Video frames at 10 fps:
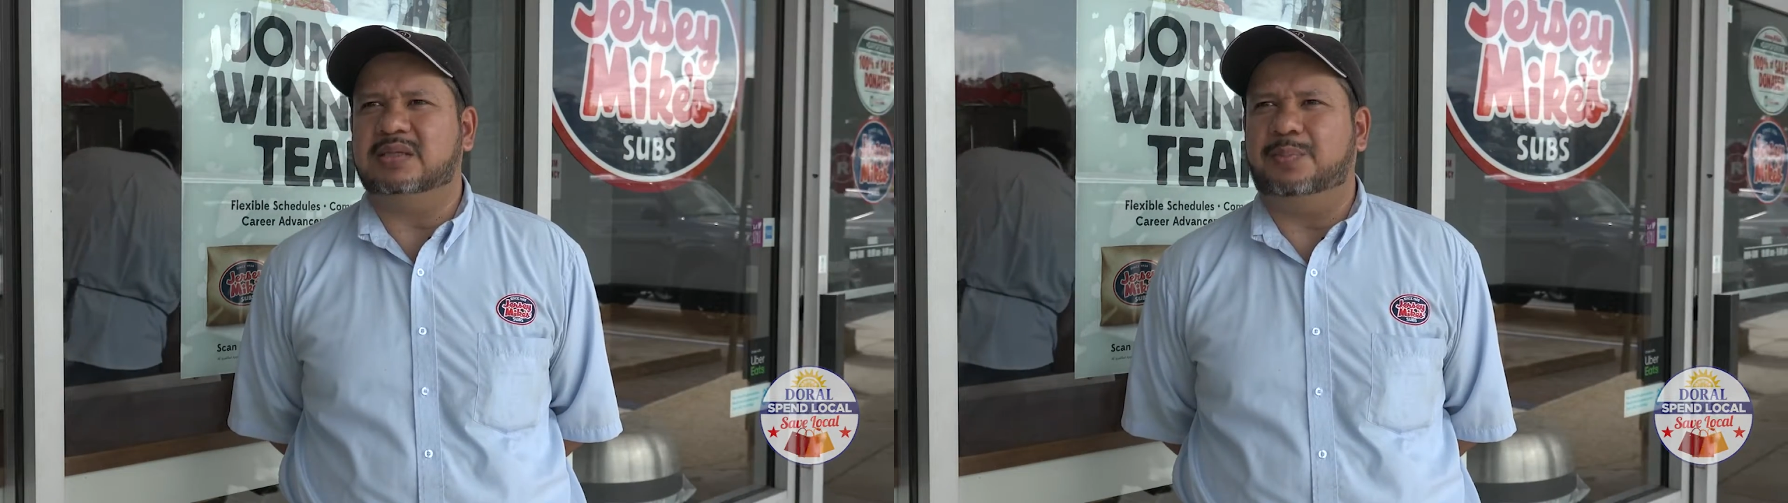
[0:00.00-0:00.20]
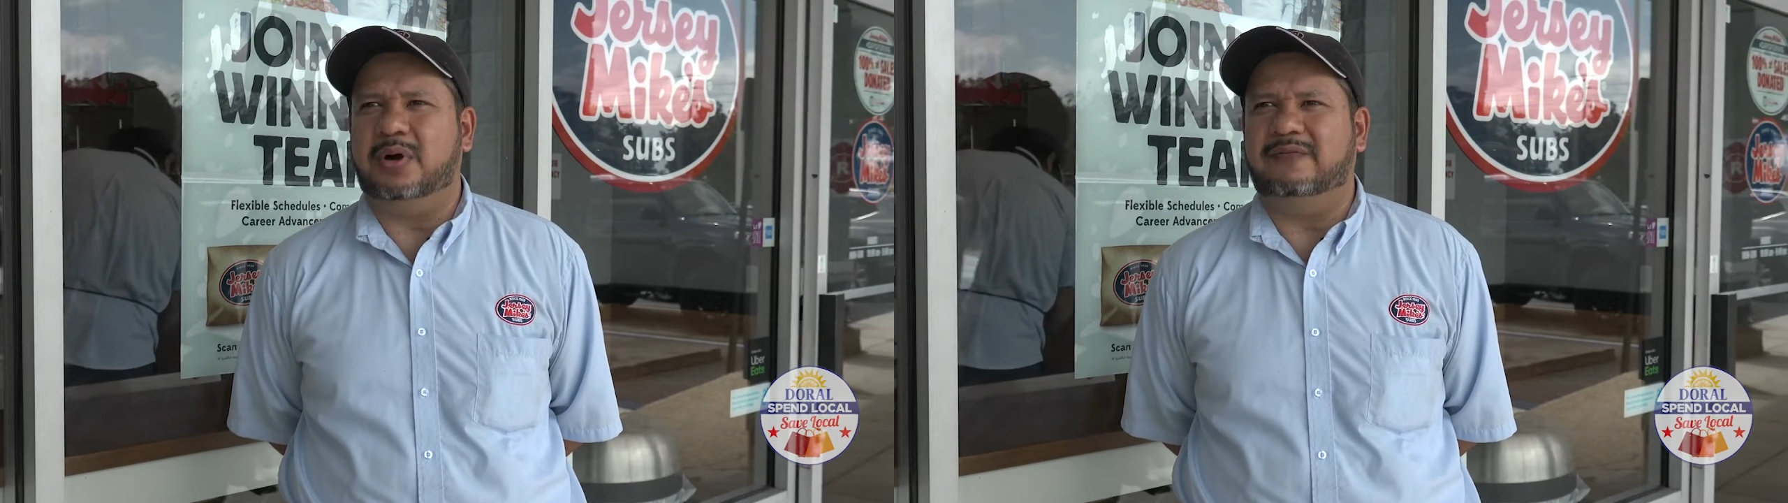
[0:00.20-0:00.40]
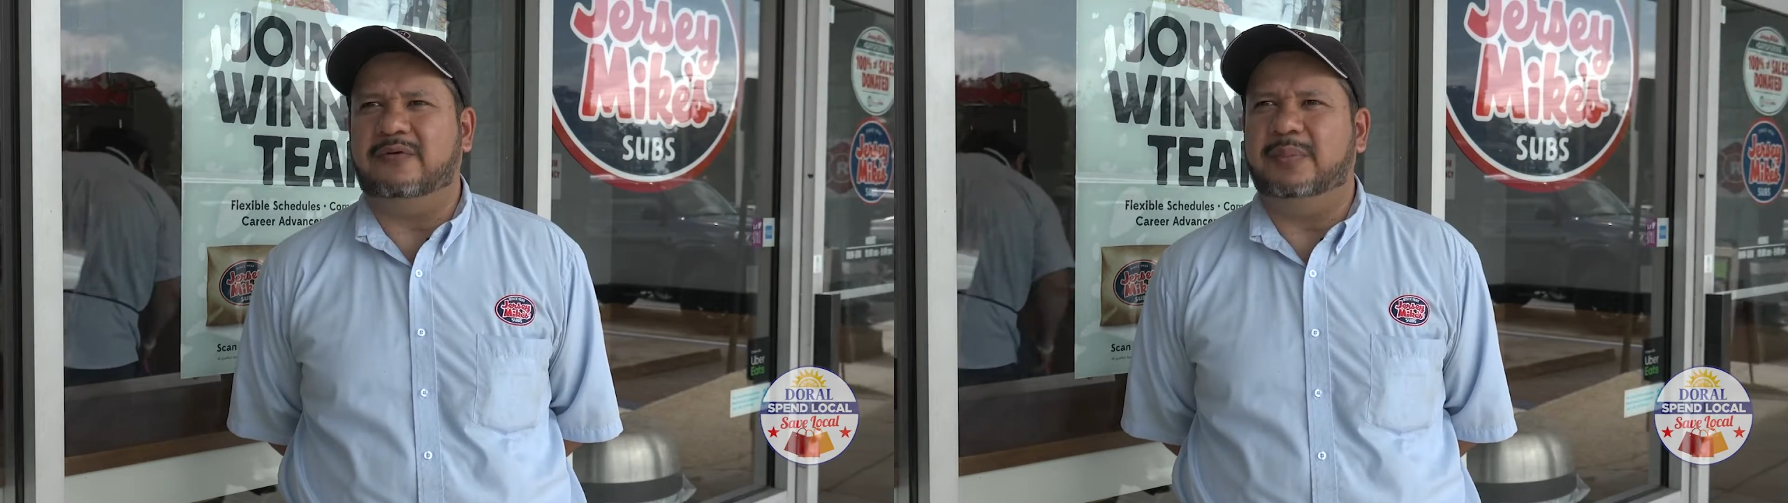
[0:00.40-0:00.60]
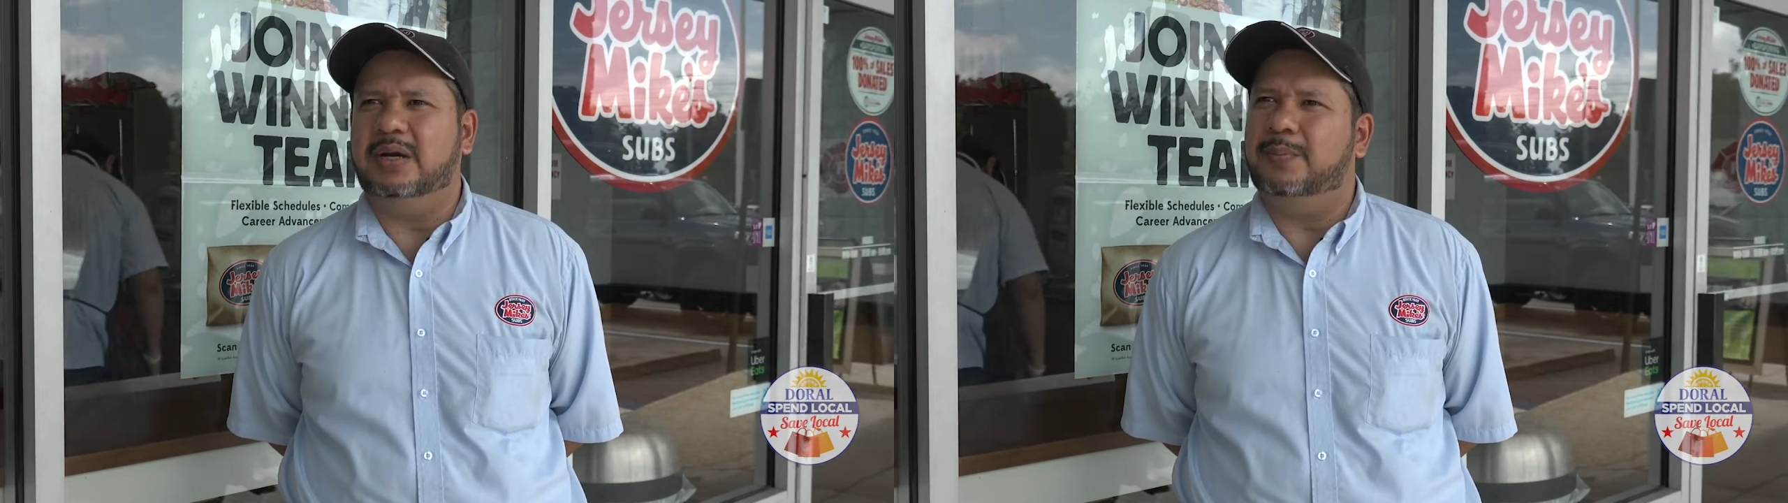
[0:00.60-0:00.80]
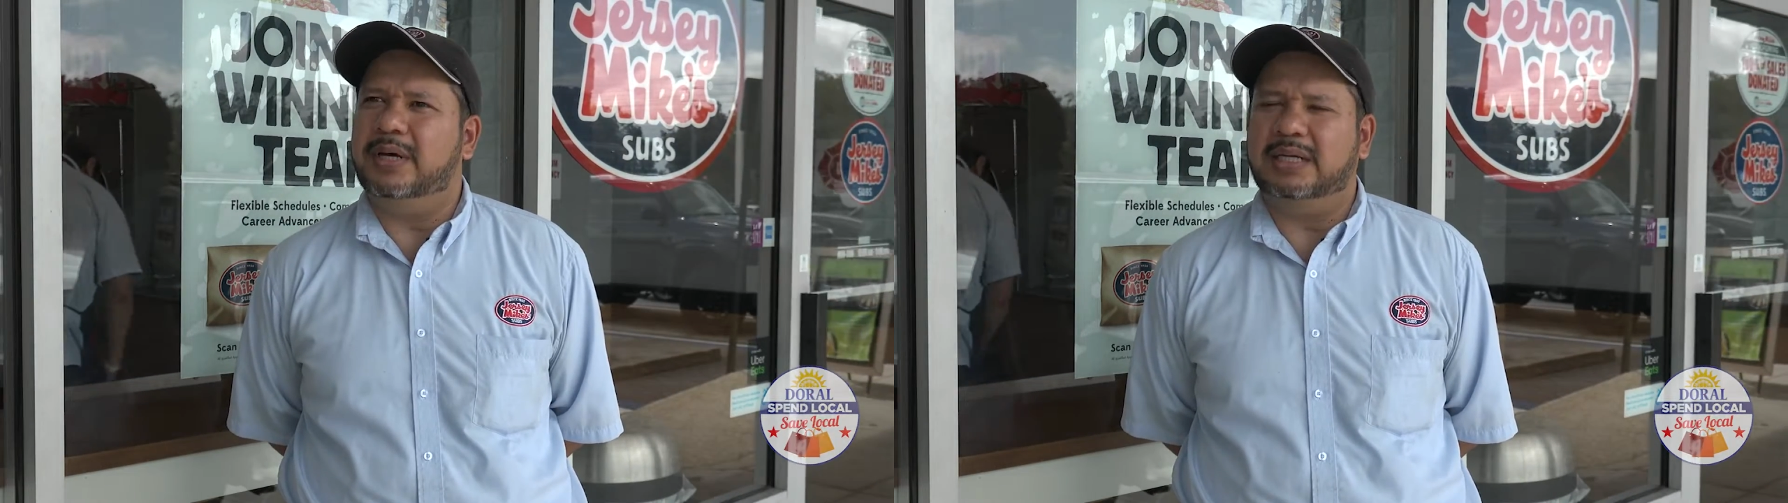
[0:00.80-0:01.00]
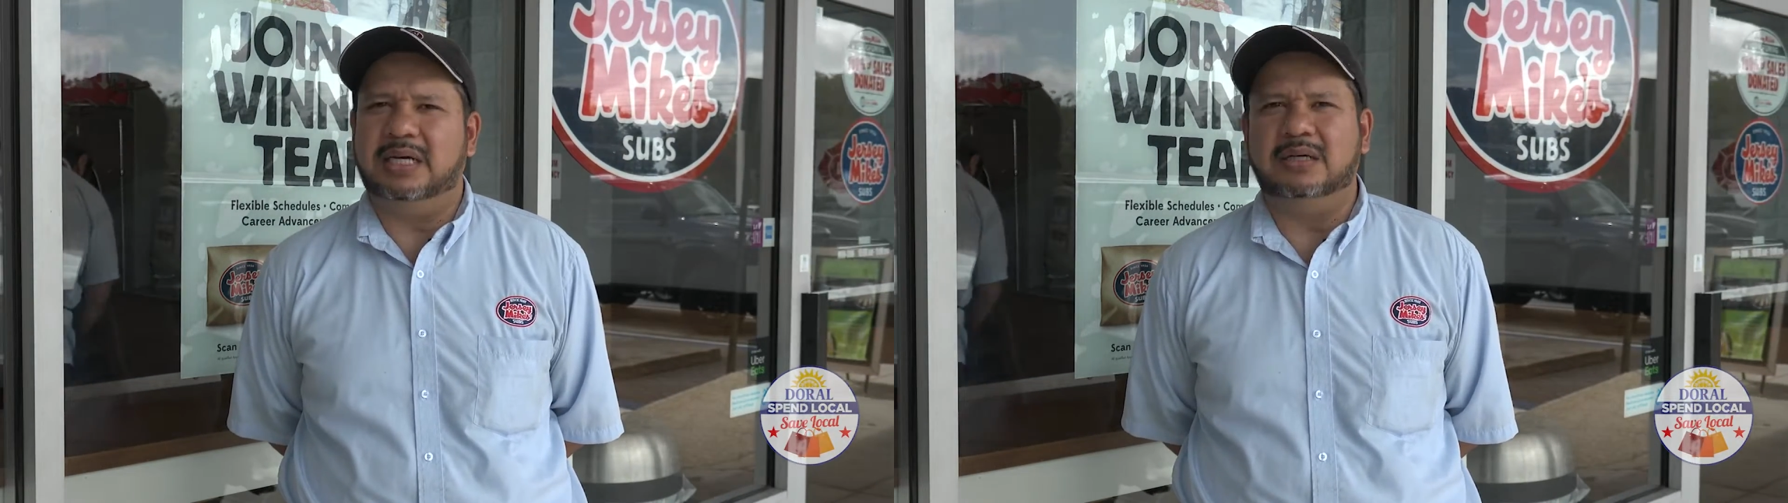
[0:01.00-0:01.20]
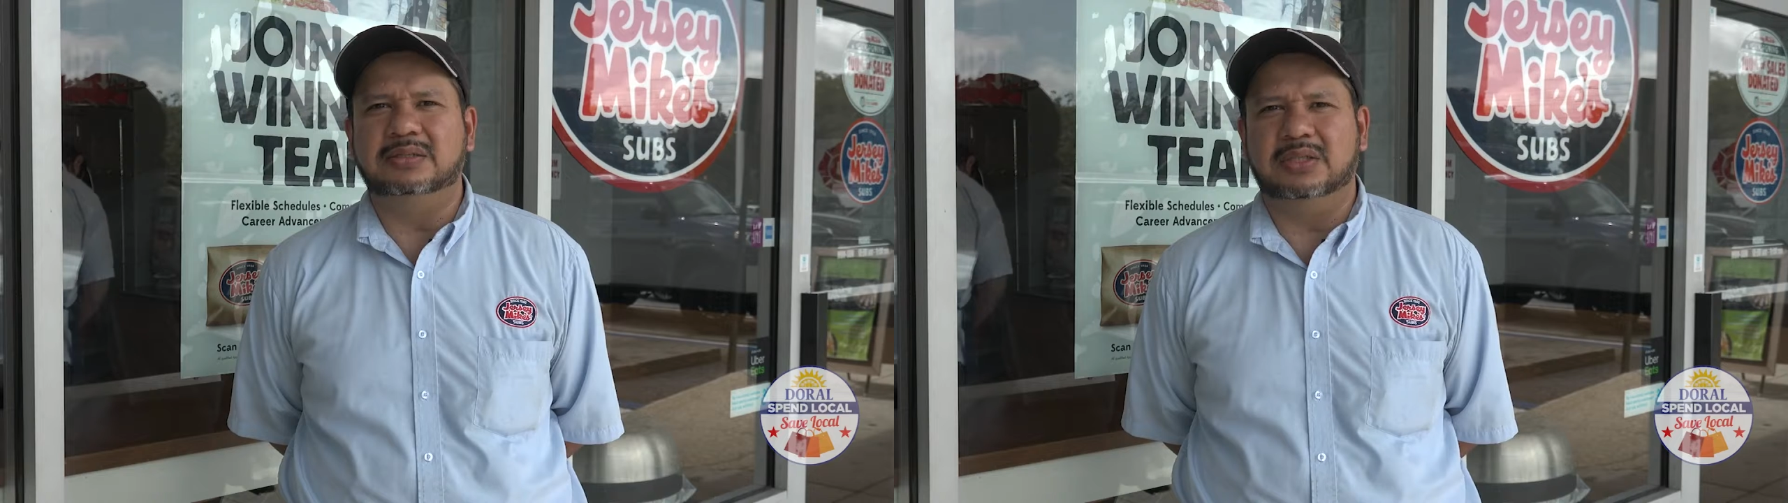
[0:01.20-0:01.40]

apart from everybody else.